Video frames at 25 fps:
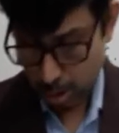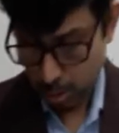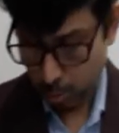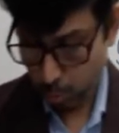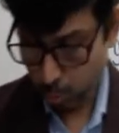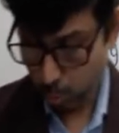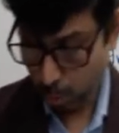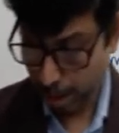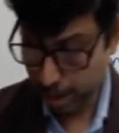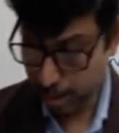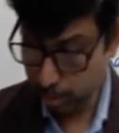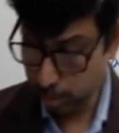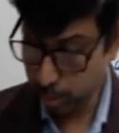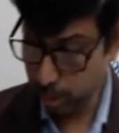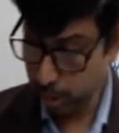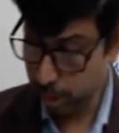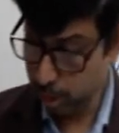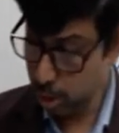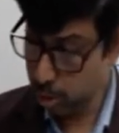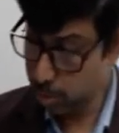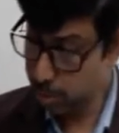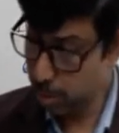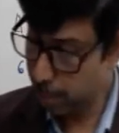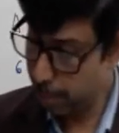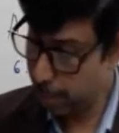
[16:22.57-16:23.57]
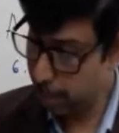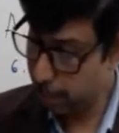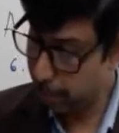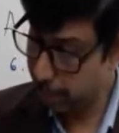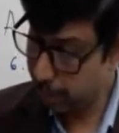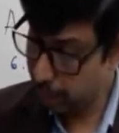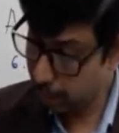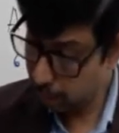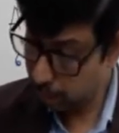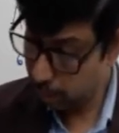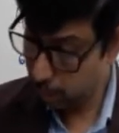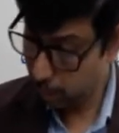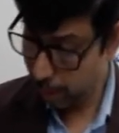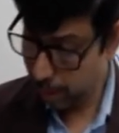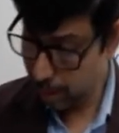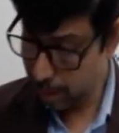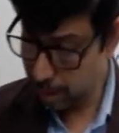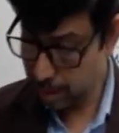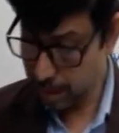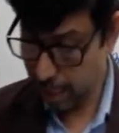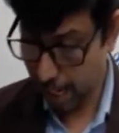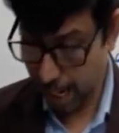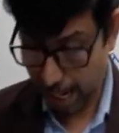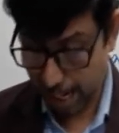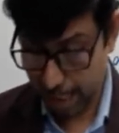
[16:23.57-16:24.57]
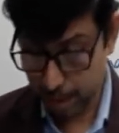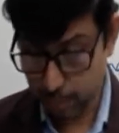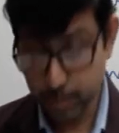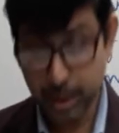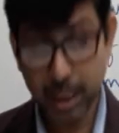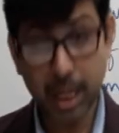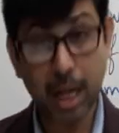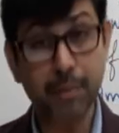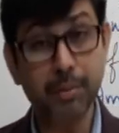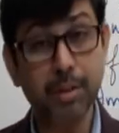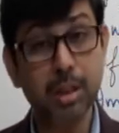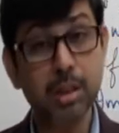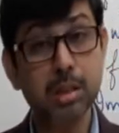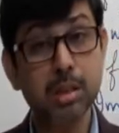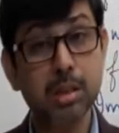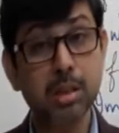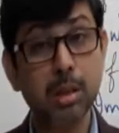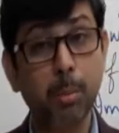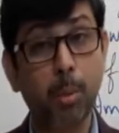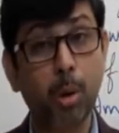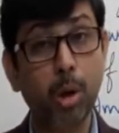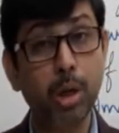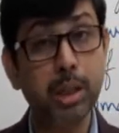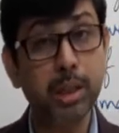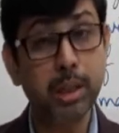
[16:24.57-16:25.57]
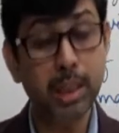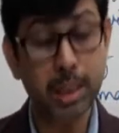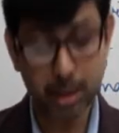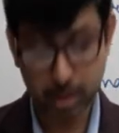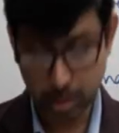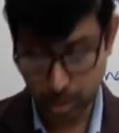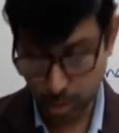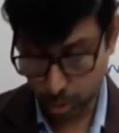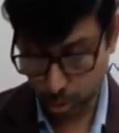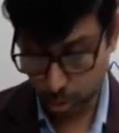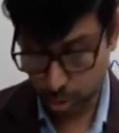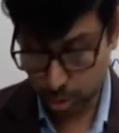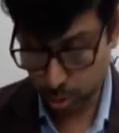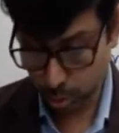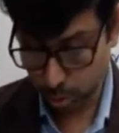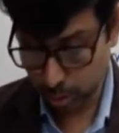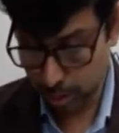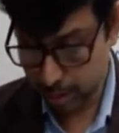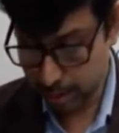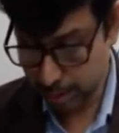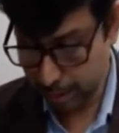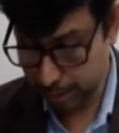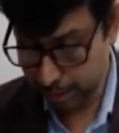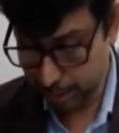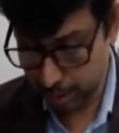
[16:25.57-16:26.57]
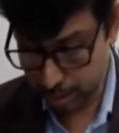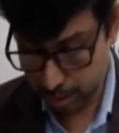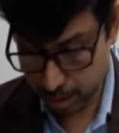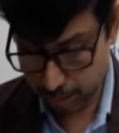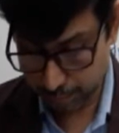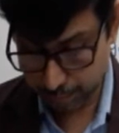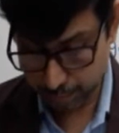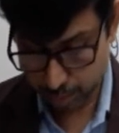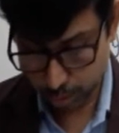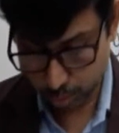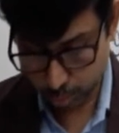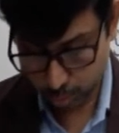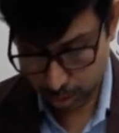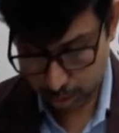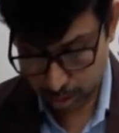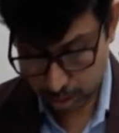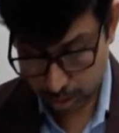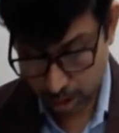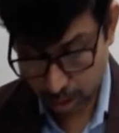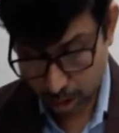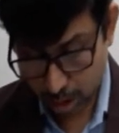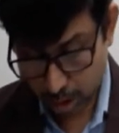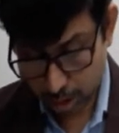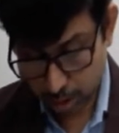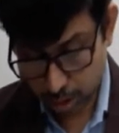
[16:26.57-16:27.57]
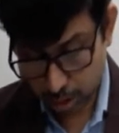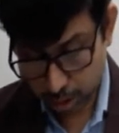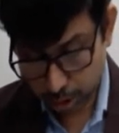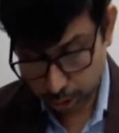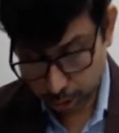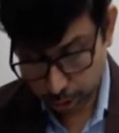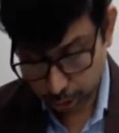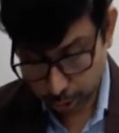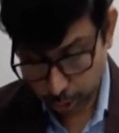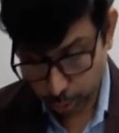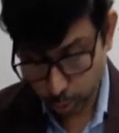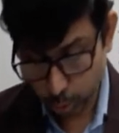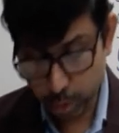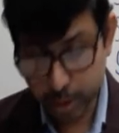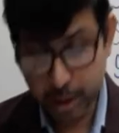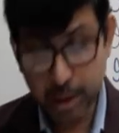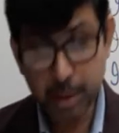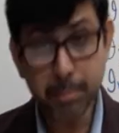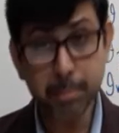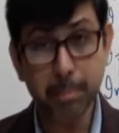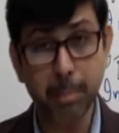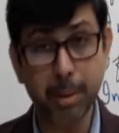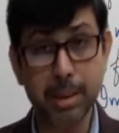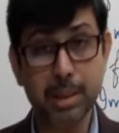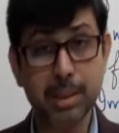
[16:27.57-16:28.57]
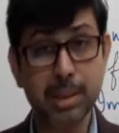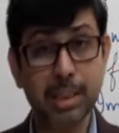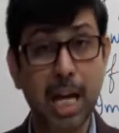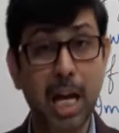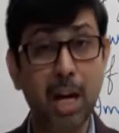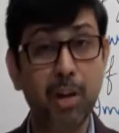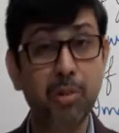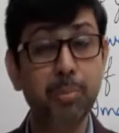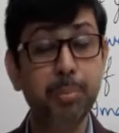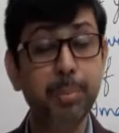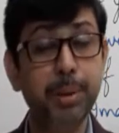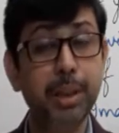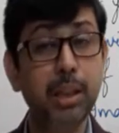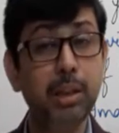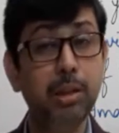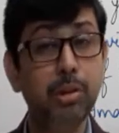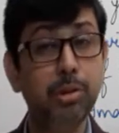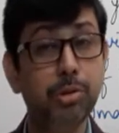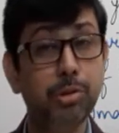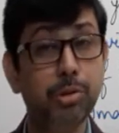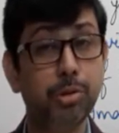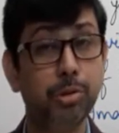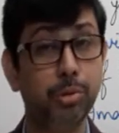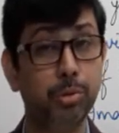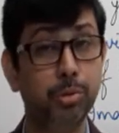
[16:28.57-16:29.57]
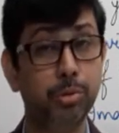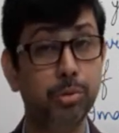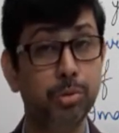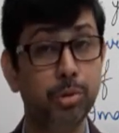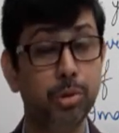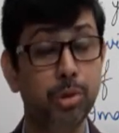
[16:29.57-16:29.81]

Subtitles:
why would the newspaper print otherwise, and we have the subordinate clause for the sentence given to us, the story must have been true.